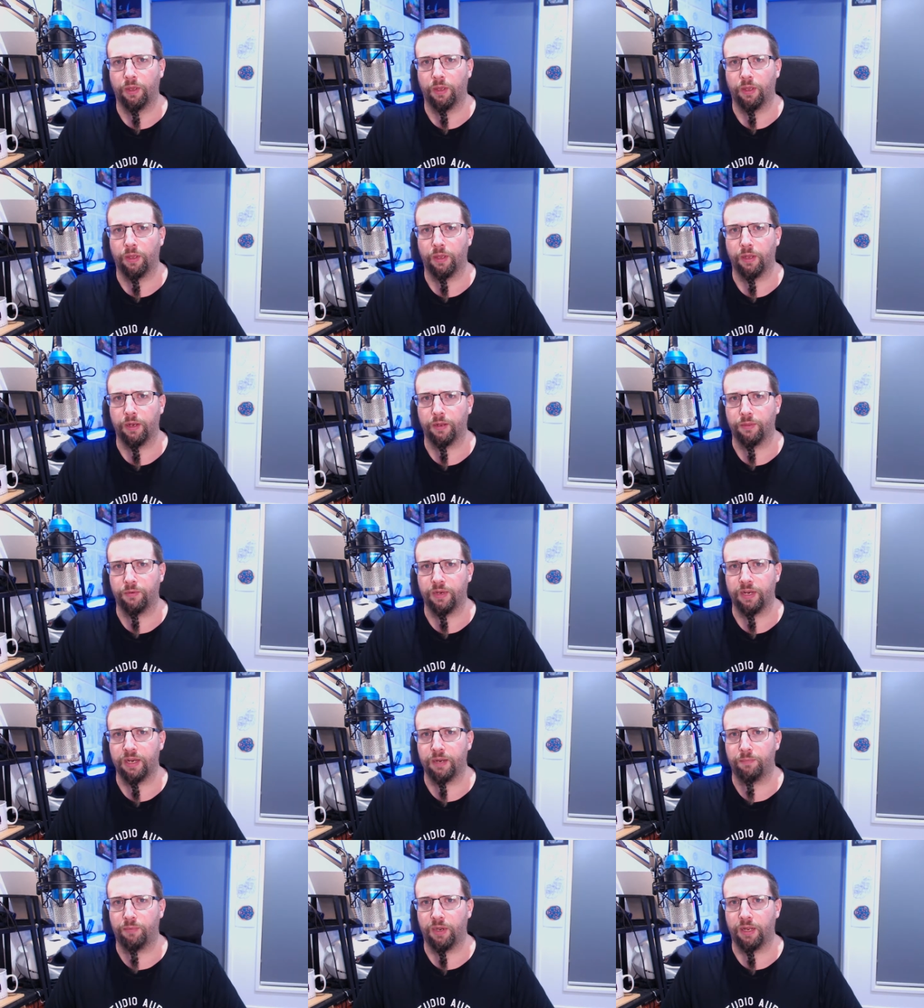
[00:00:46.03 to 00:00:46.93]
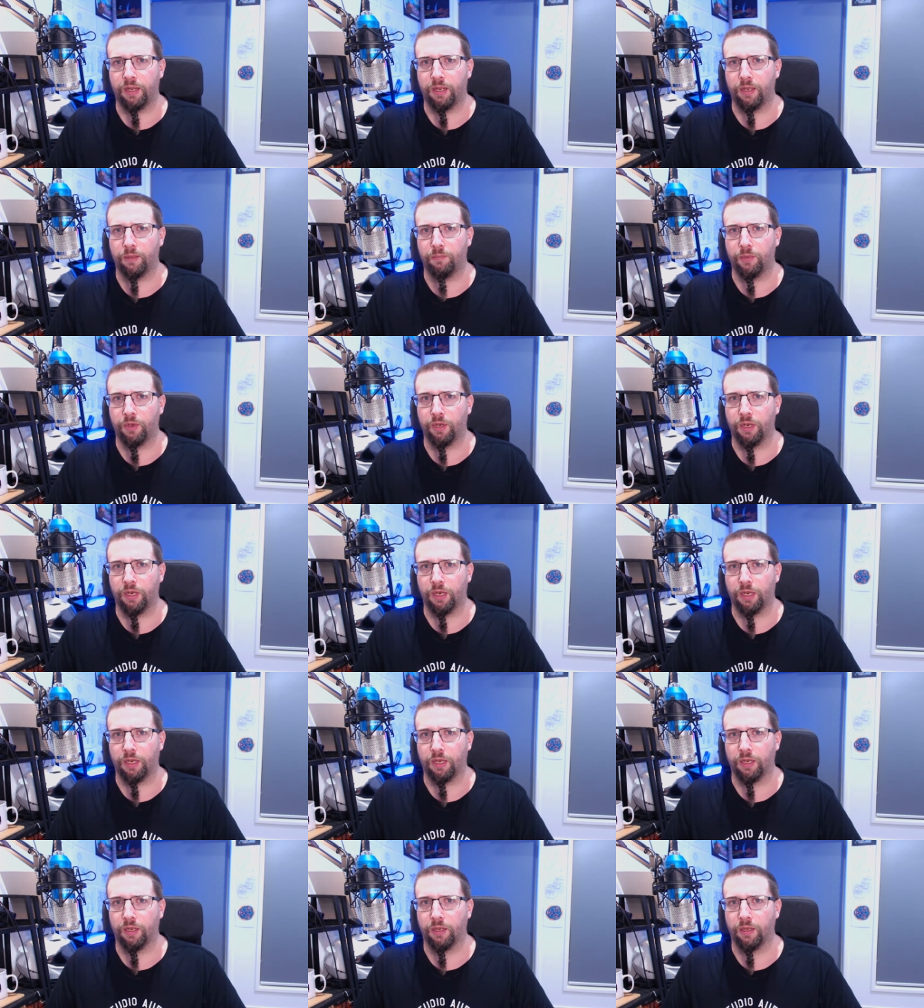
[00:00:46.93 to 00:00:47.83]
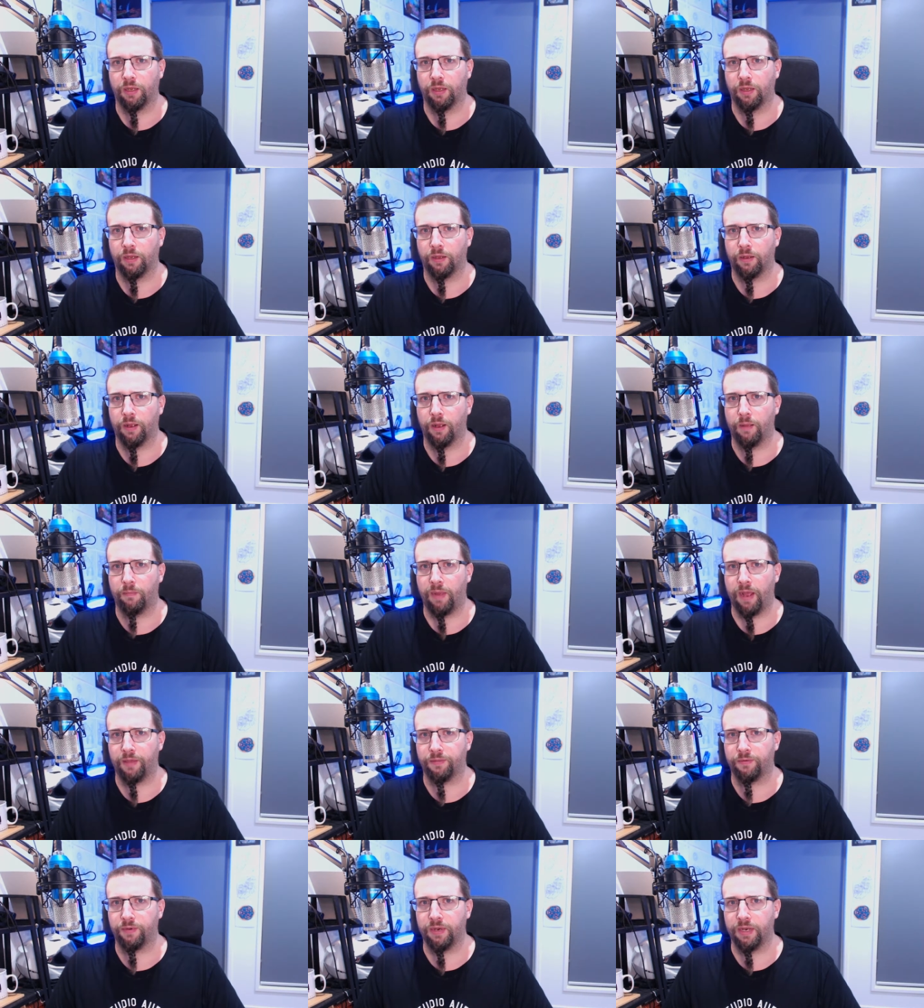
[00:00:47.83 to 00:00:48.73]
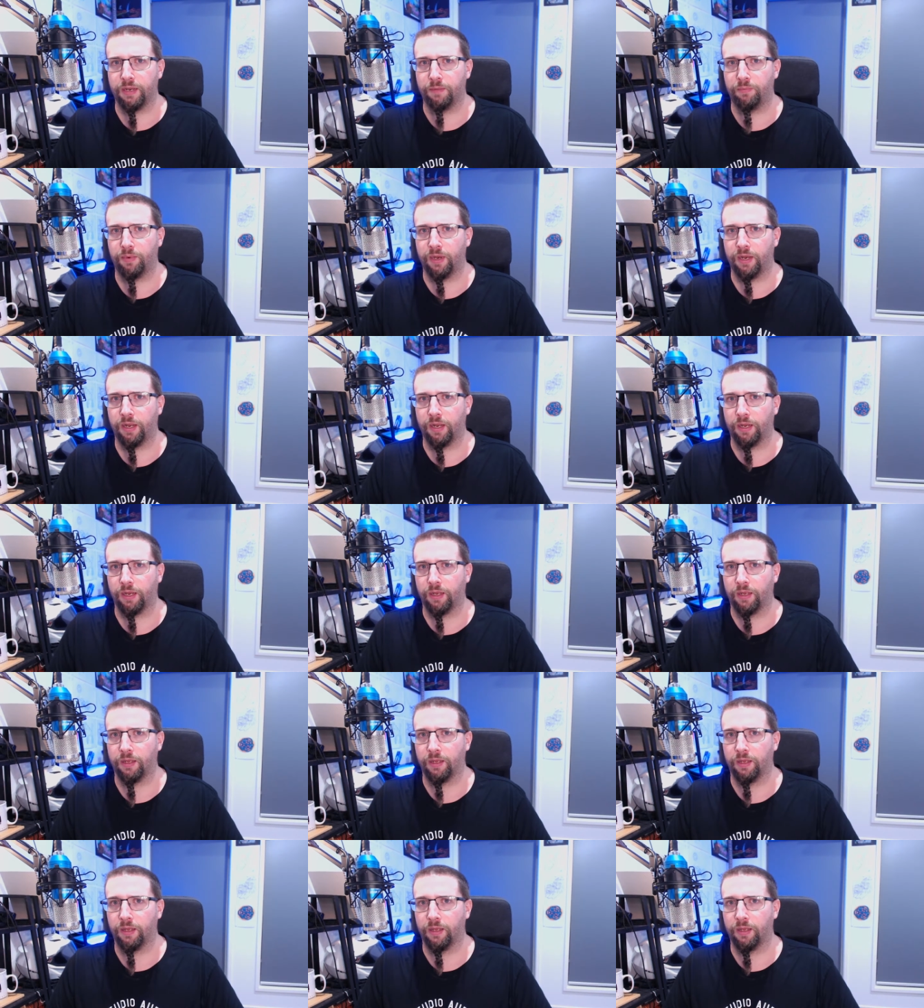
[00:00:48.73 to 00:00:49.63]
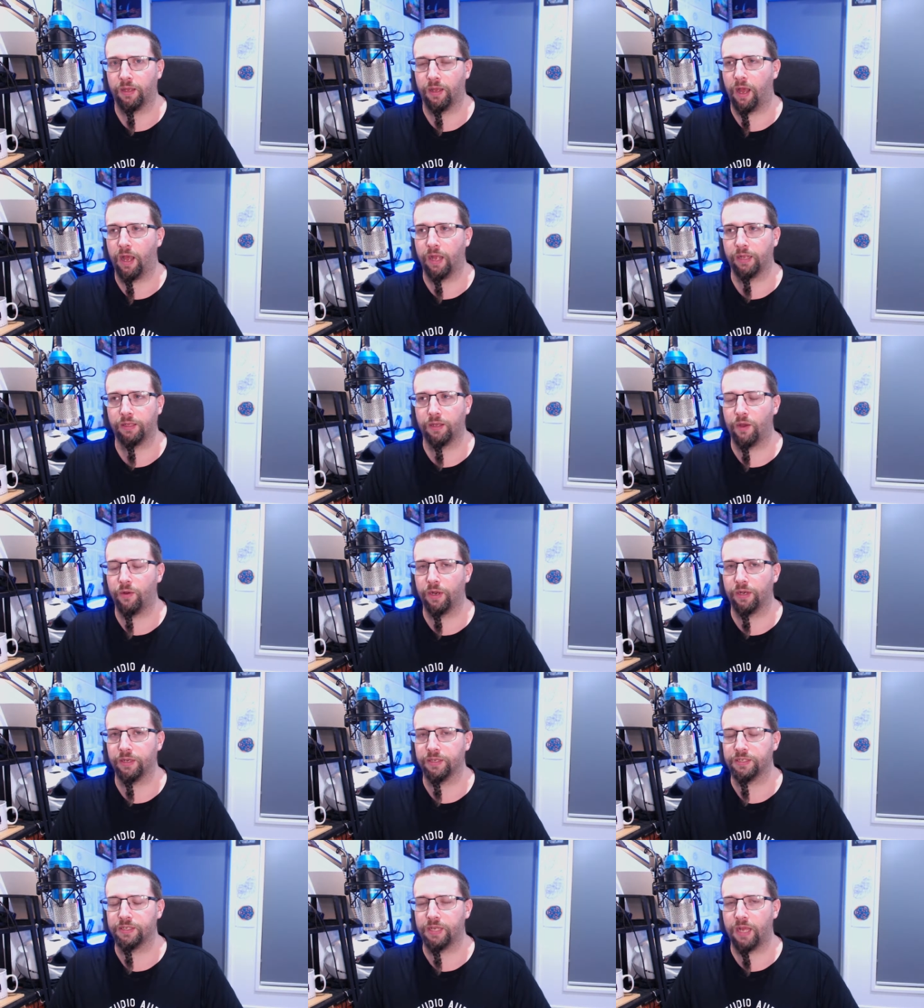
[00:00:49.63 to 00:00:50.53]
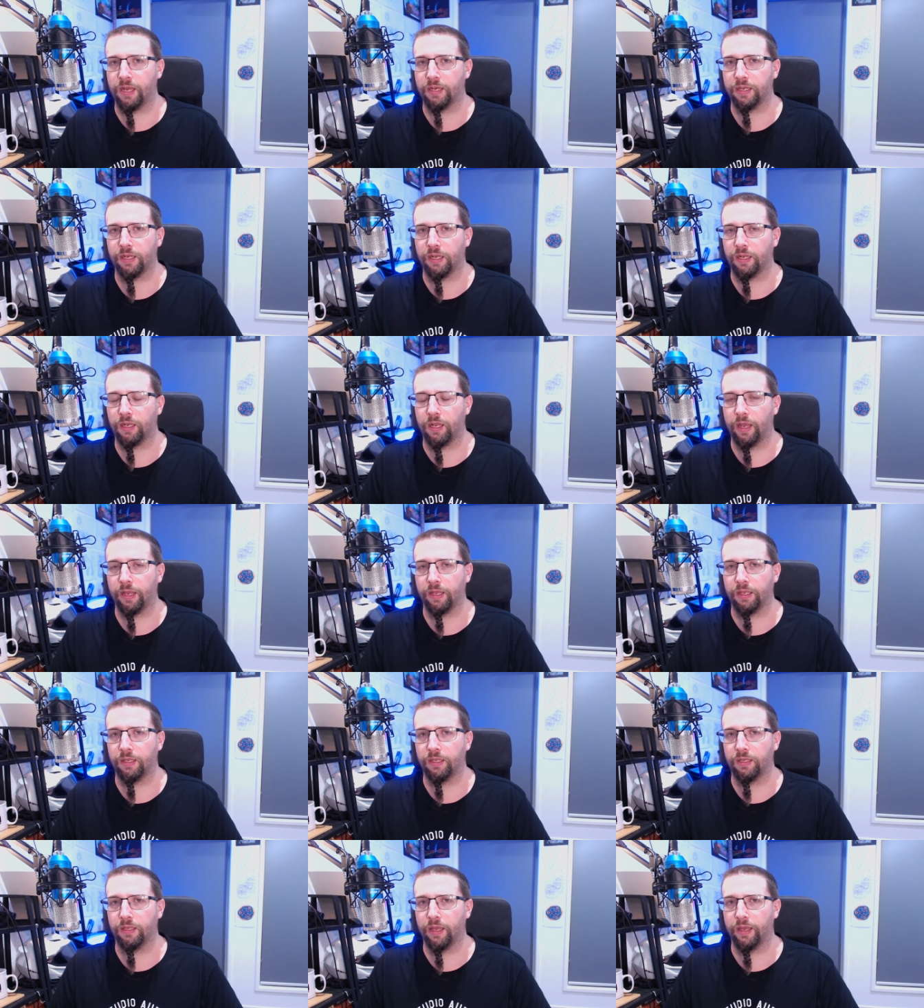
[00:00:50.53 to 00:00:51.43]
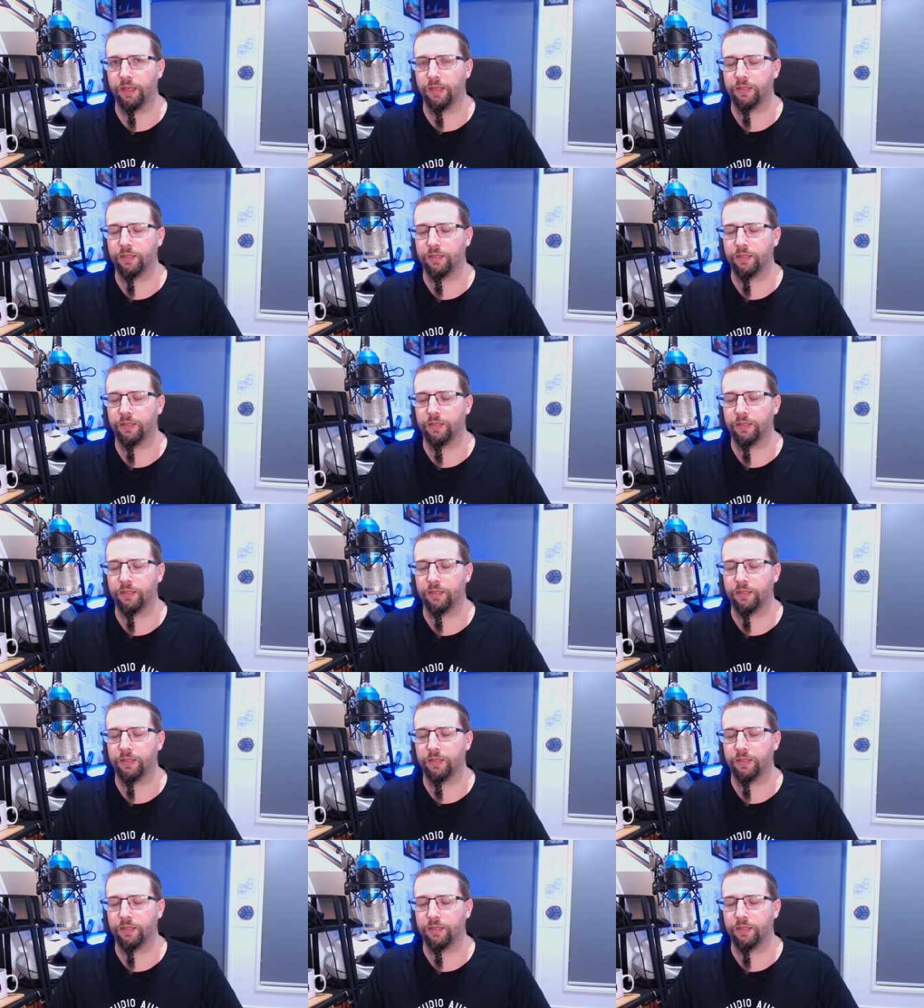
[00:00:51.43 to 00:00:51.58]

in a 3D printing community about 3D printing. I don't understand it. Like, they